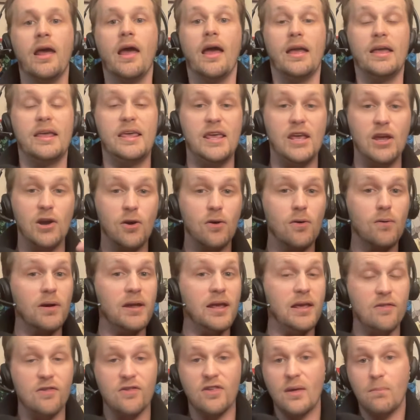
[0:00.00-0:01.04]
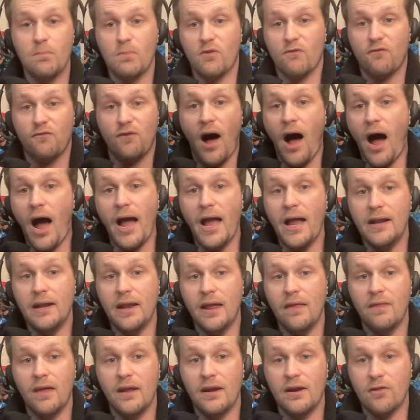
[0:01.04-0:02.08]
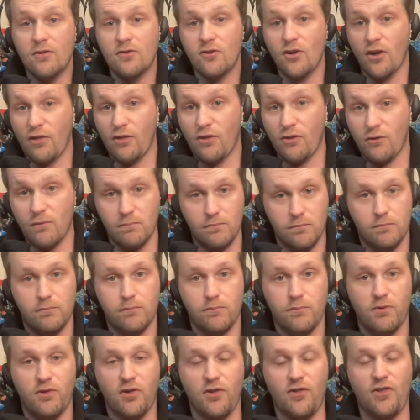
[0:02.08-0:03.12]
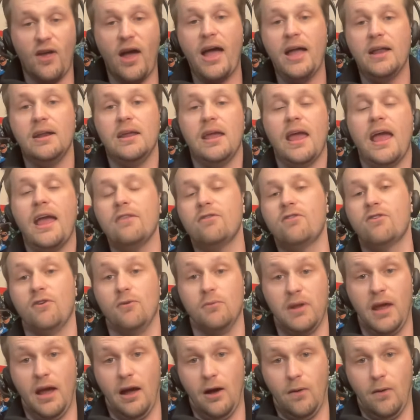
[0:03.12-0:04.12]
Here he seems fine, and then it's just society hates you now.